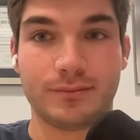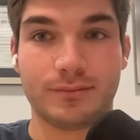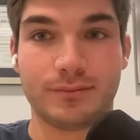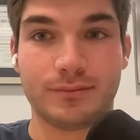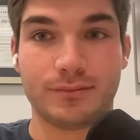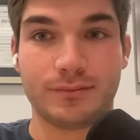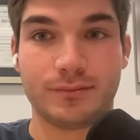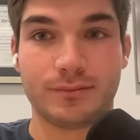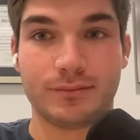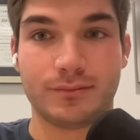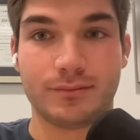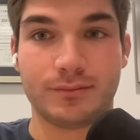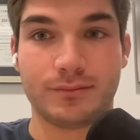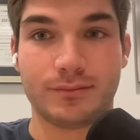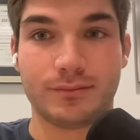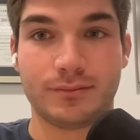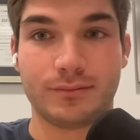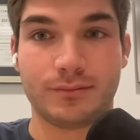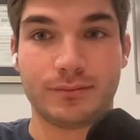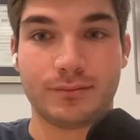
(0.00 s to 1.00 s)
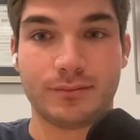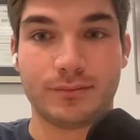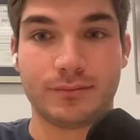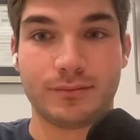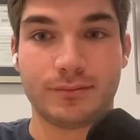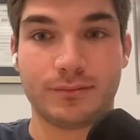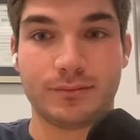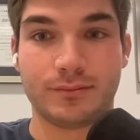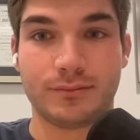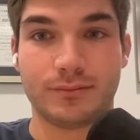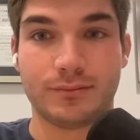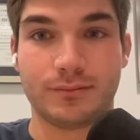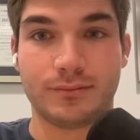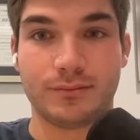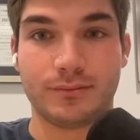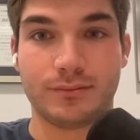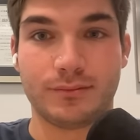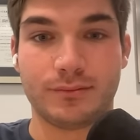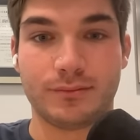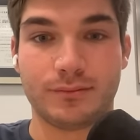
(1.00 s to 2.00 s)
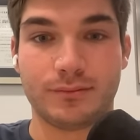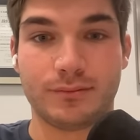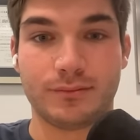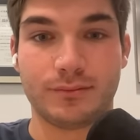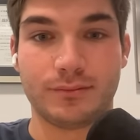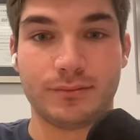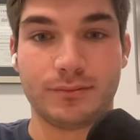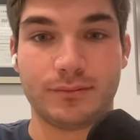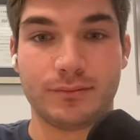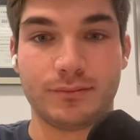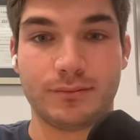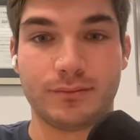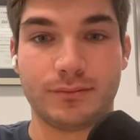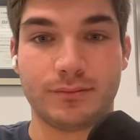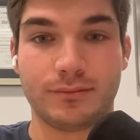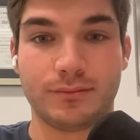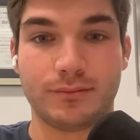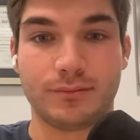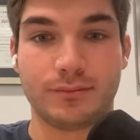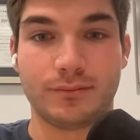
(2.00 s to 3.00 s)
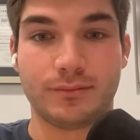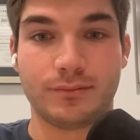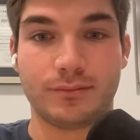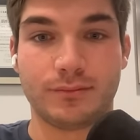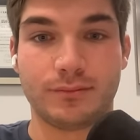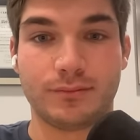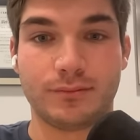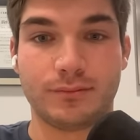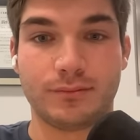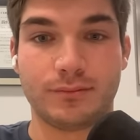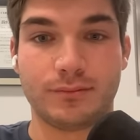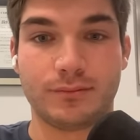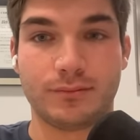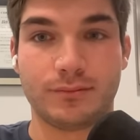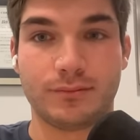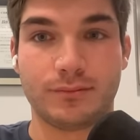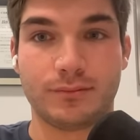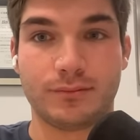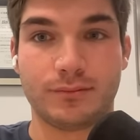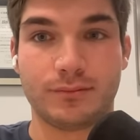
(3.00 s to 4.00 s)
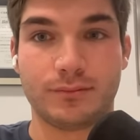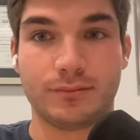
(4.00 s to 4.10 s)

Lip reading: The person shown says nothing.